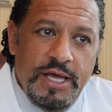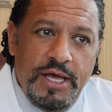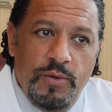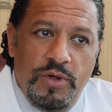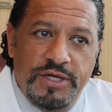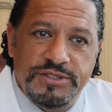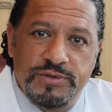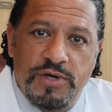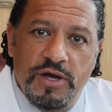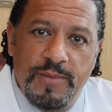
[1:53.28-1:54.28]
We'll also
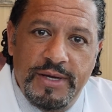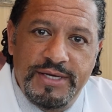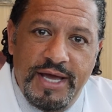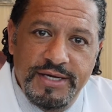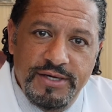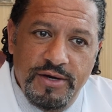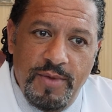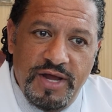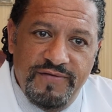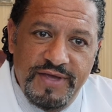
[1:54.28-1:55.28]
talk about dietary
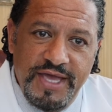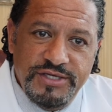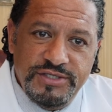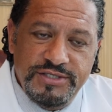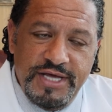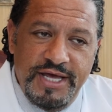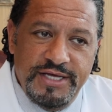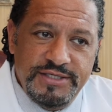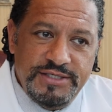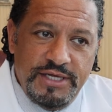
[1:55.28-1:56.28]
modifications,
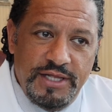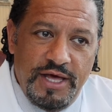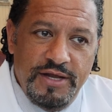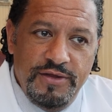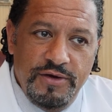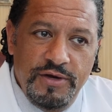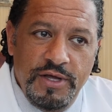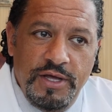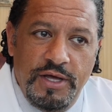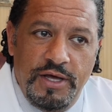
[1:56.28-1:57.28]
as a lot of their
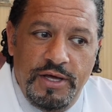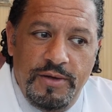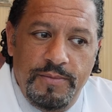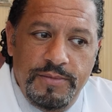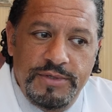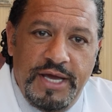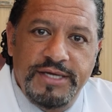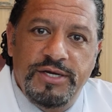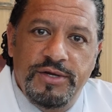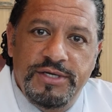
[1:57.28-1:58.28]

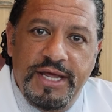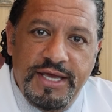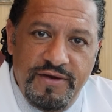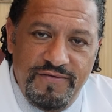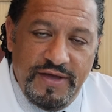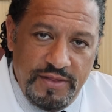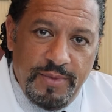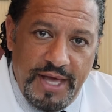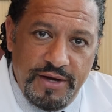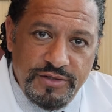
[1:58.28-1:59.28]
dietary intake can affect the
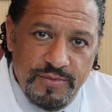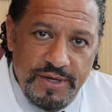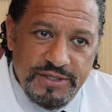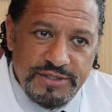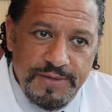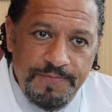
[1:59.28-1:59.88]
bladder tremendously.